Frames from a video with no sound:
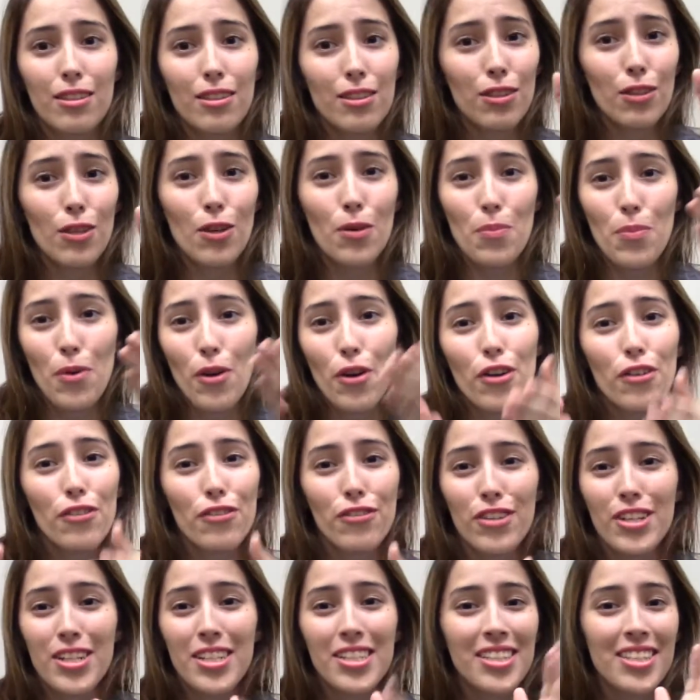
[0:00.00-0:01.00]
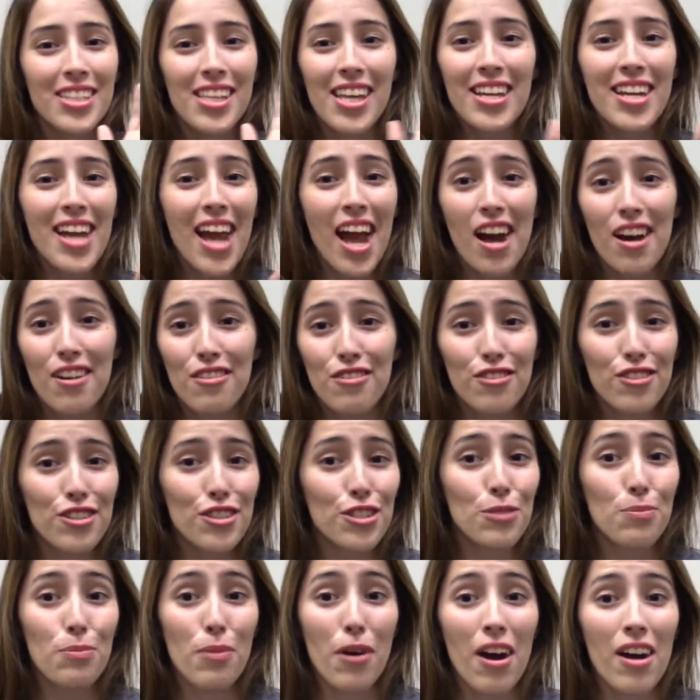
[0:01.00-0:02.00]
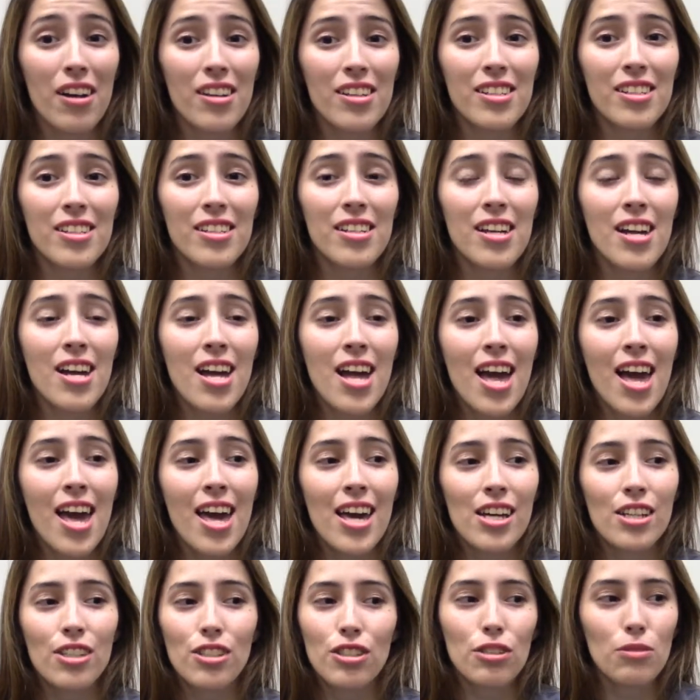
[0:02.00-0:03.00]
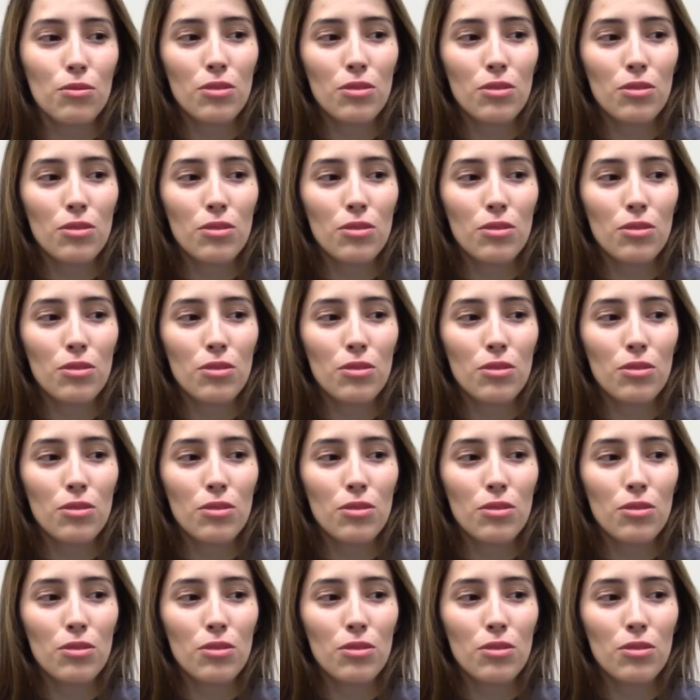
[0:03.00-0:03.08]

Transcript: the perfect average body. She